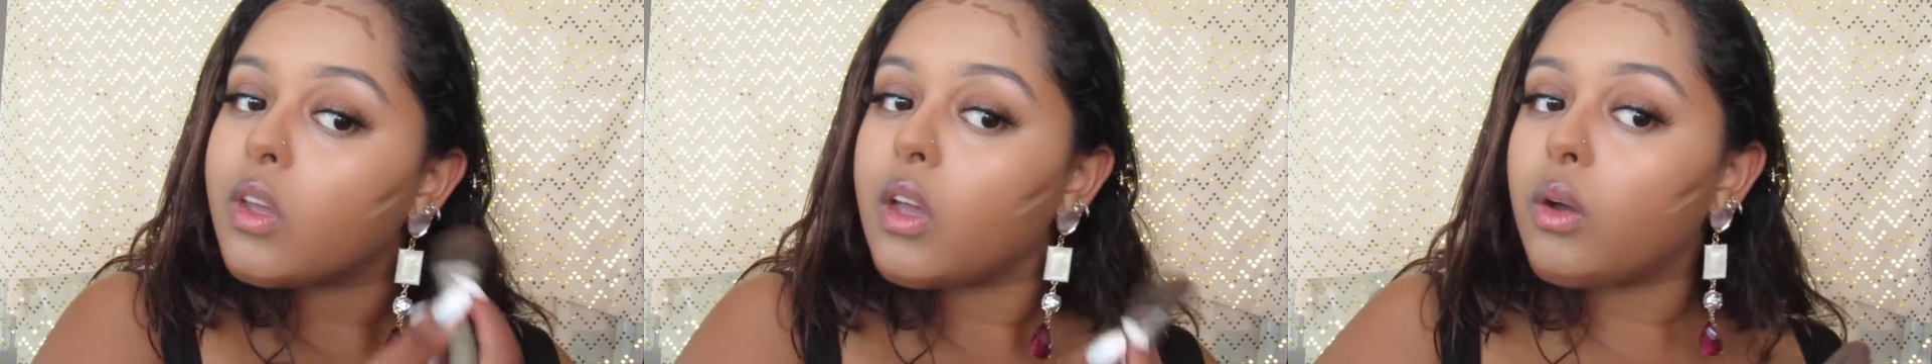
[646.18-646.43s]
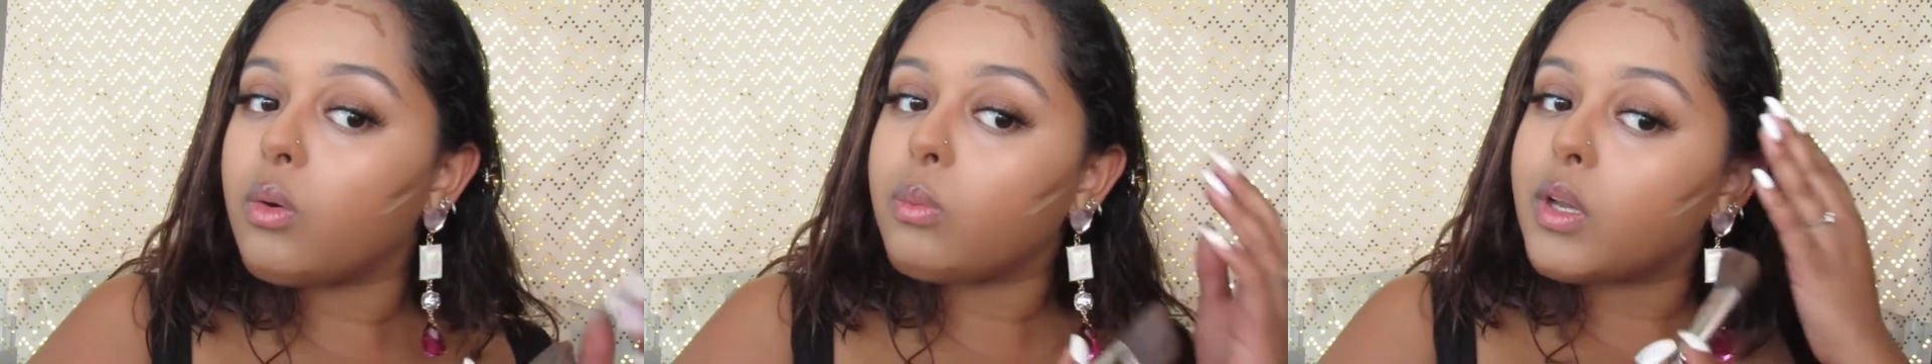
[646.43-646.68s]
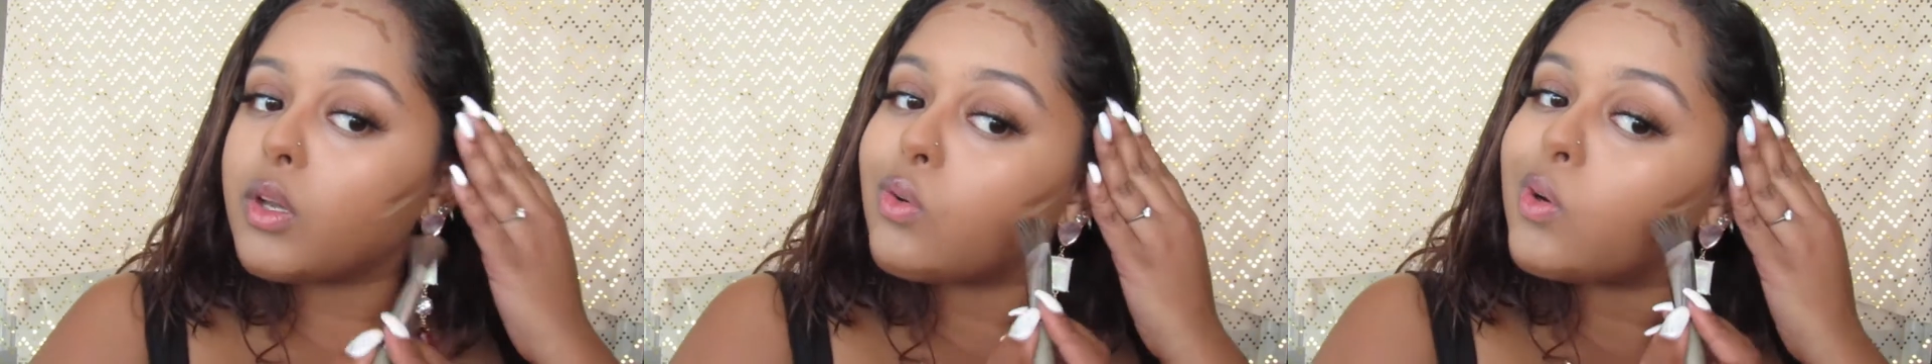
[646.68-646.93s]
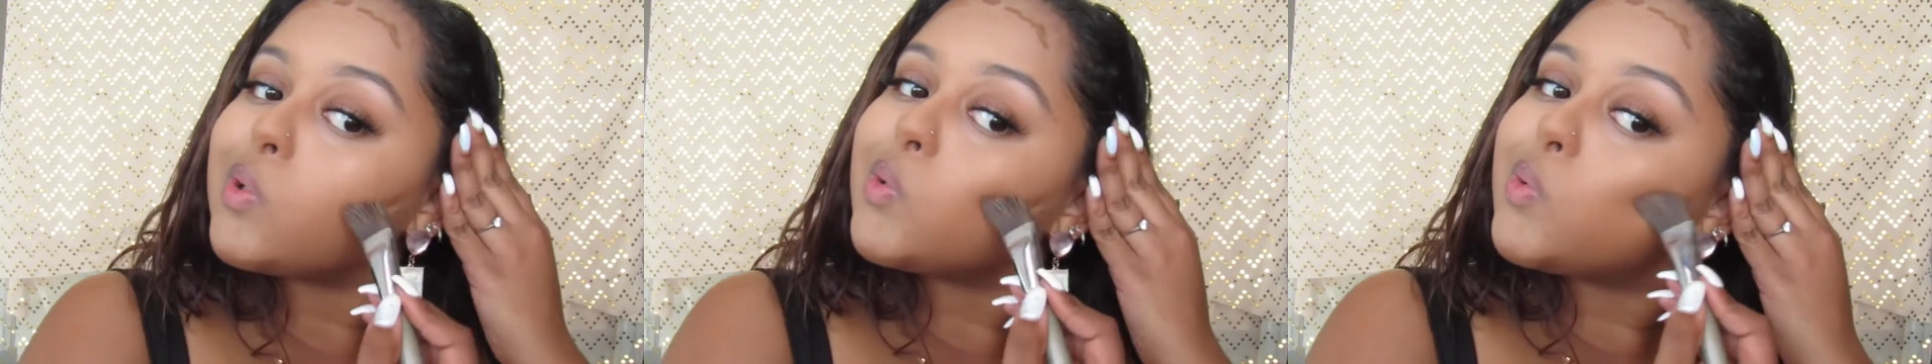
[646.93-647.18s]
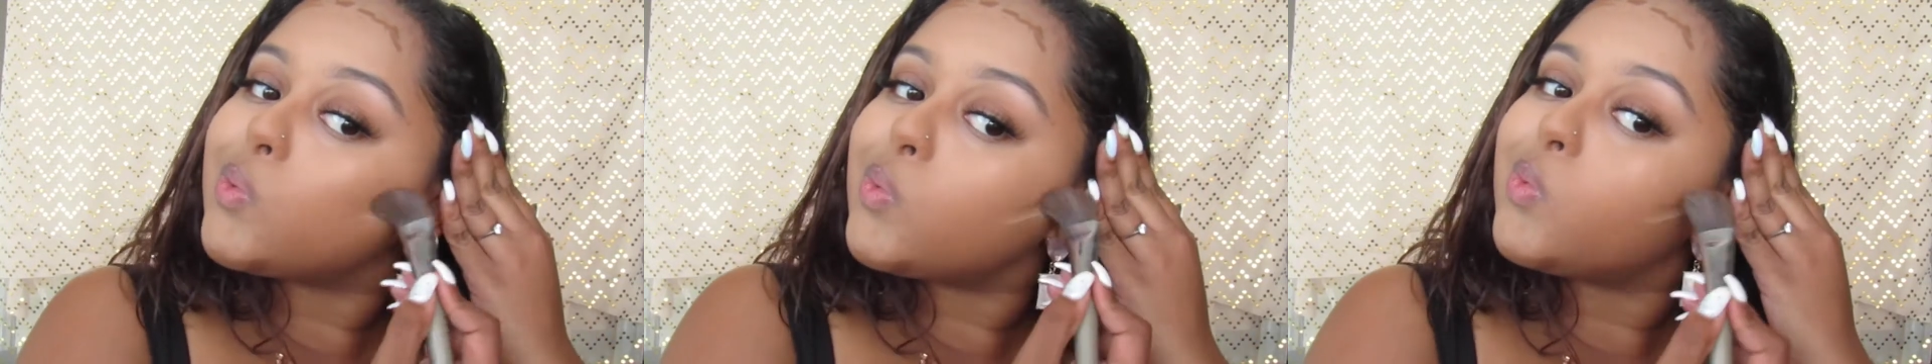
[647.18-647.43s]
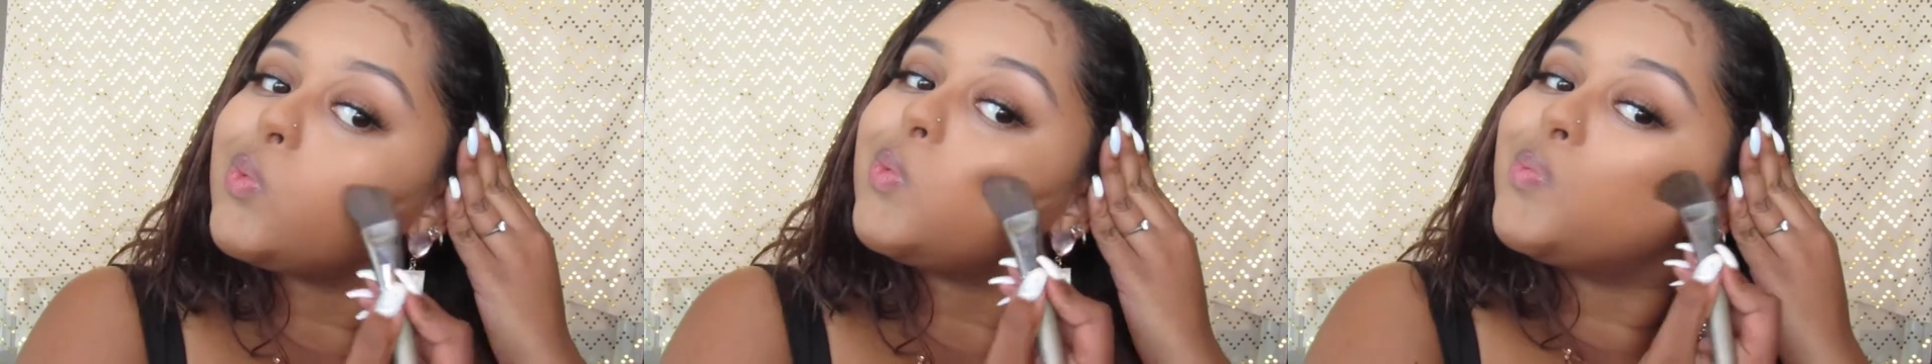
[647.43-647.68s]
out my
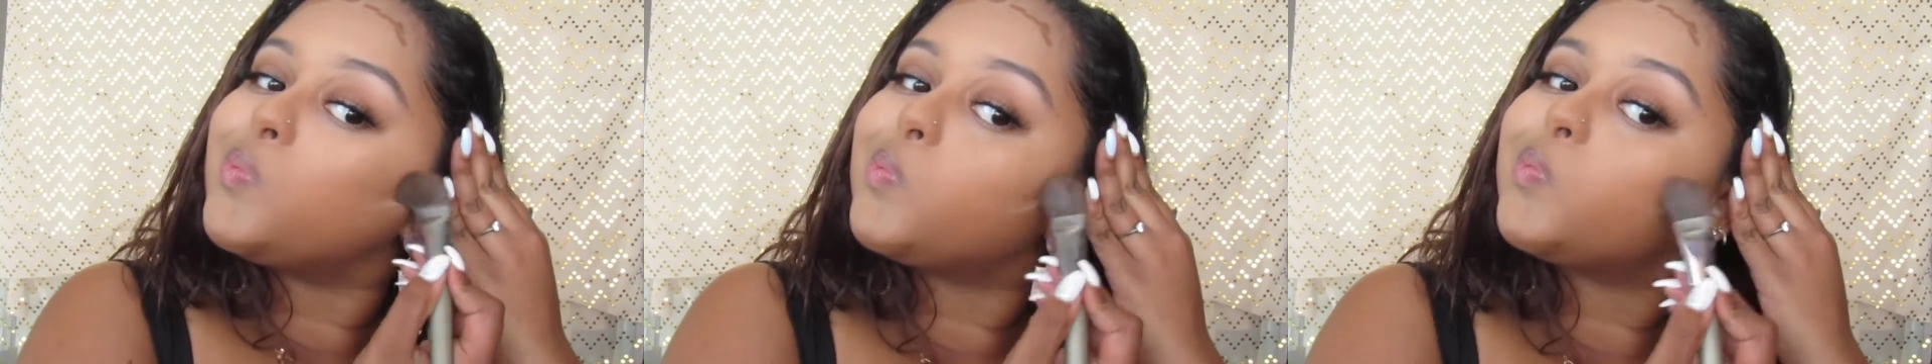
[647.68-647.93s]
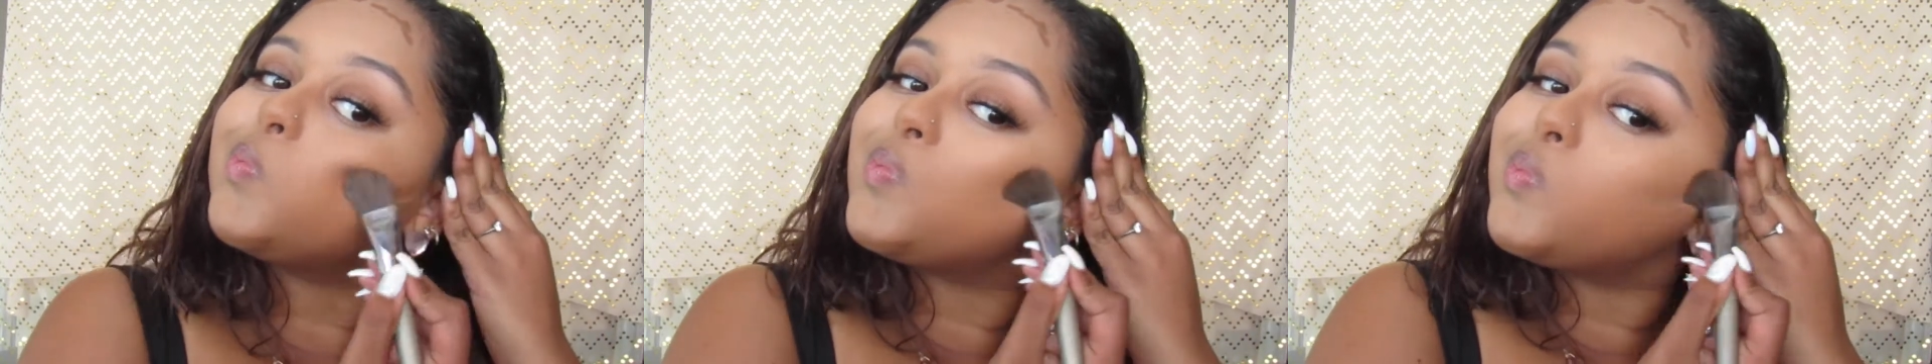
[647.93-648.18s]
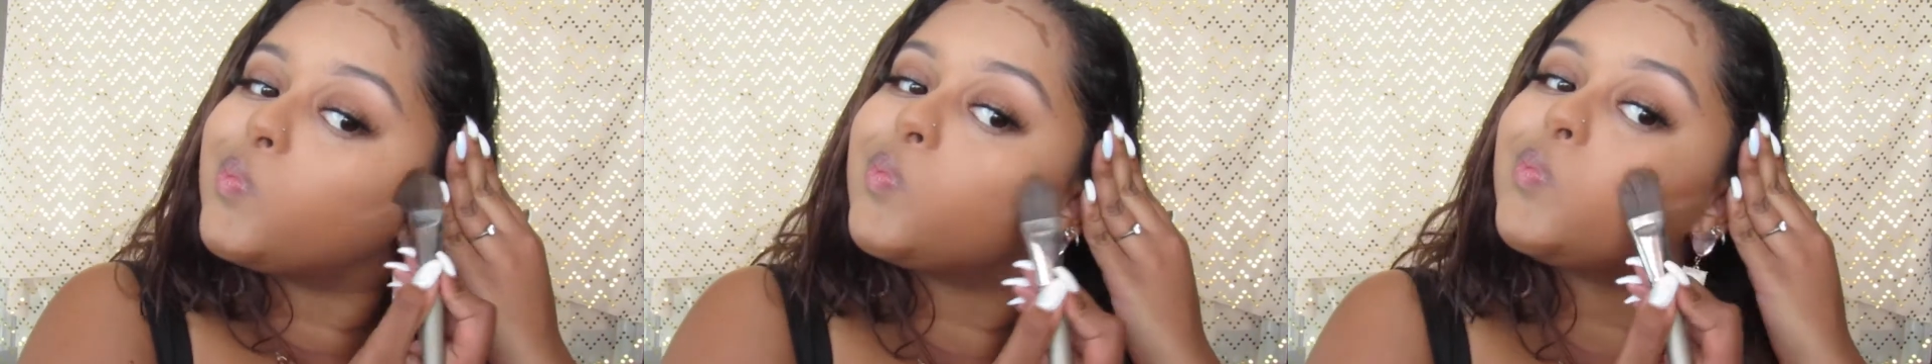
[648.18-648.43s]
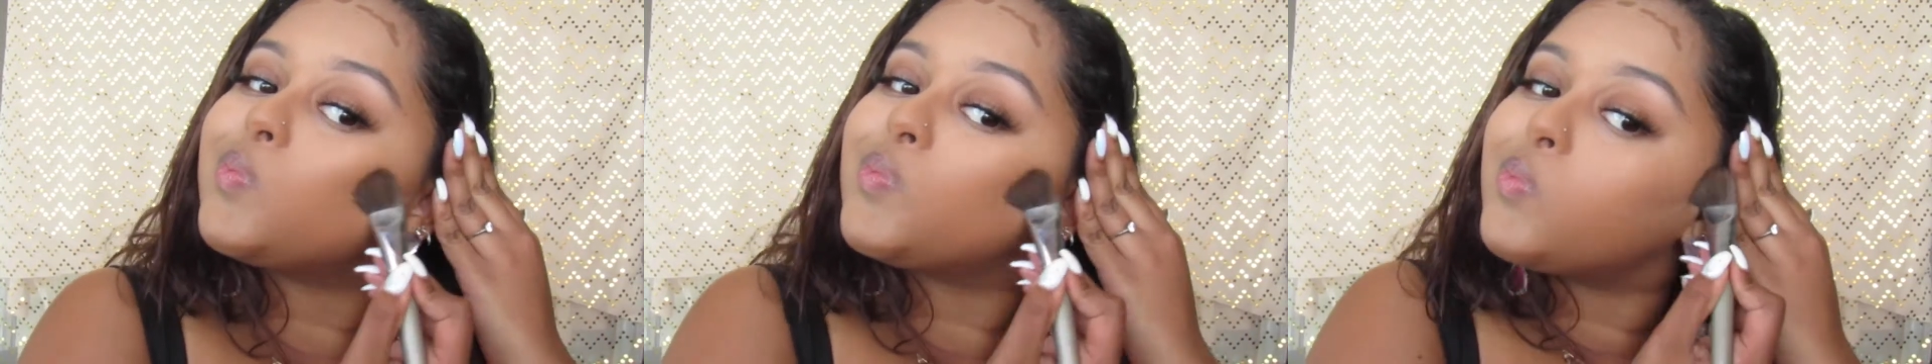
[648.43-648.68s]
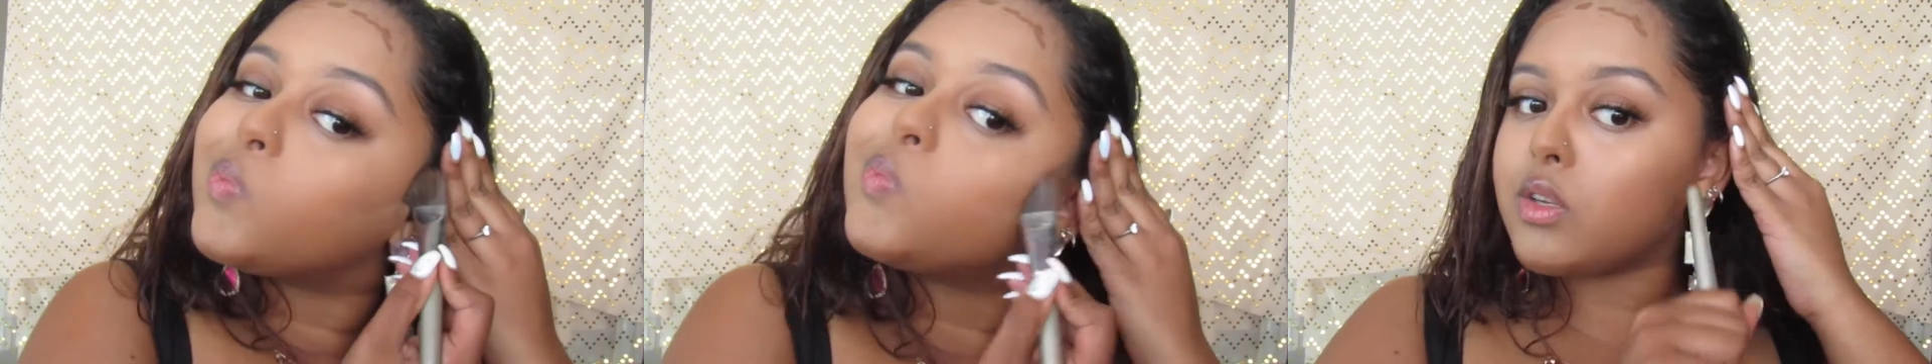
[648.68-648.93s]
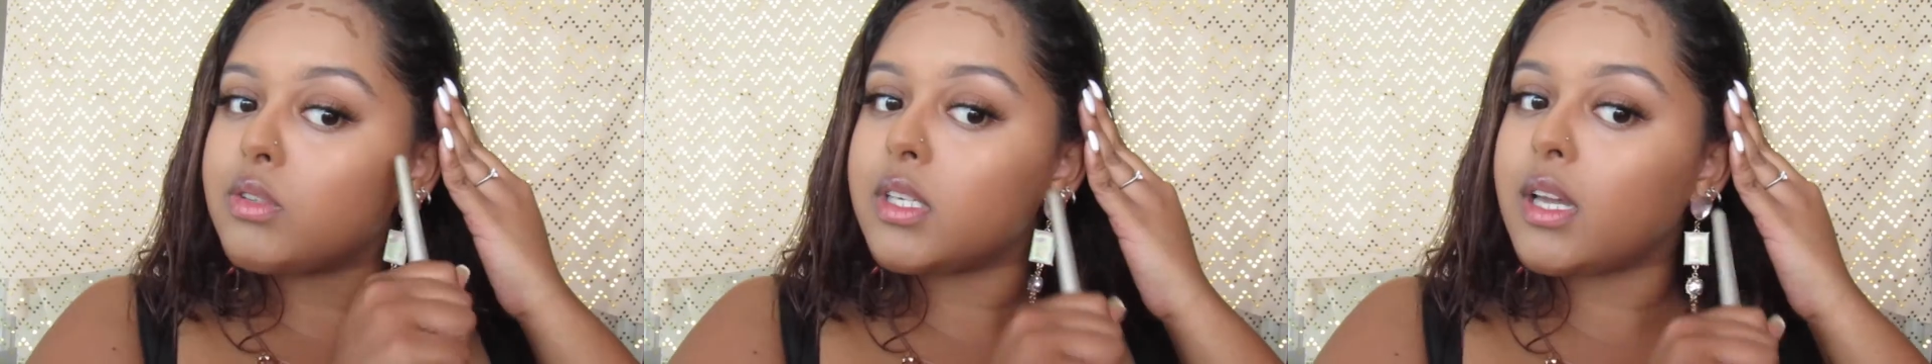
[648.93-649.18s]
contour.
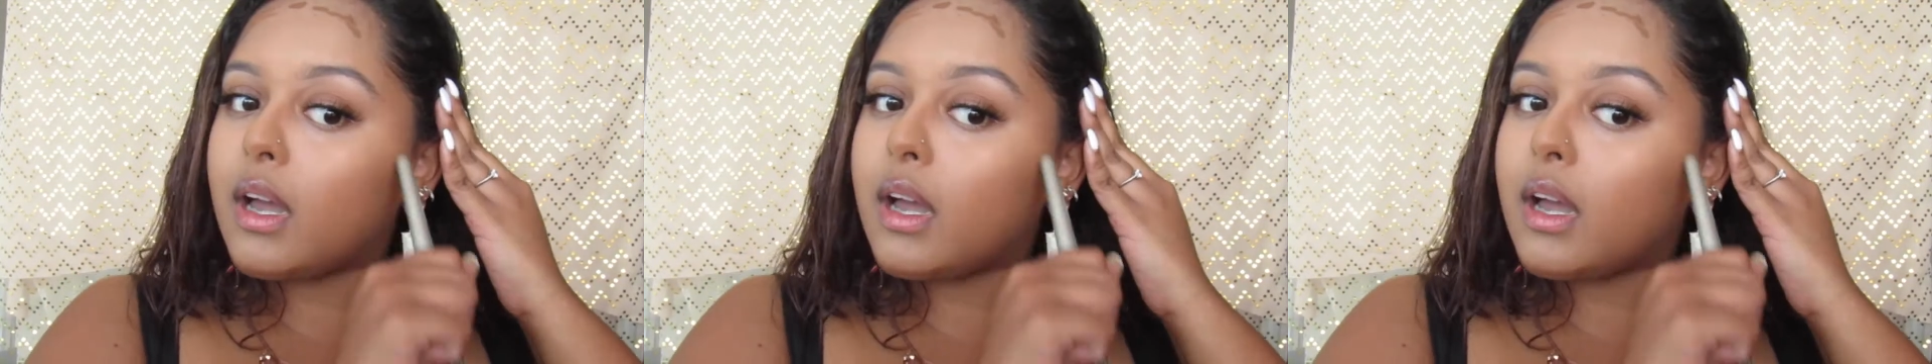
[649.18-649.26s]
You see,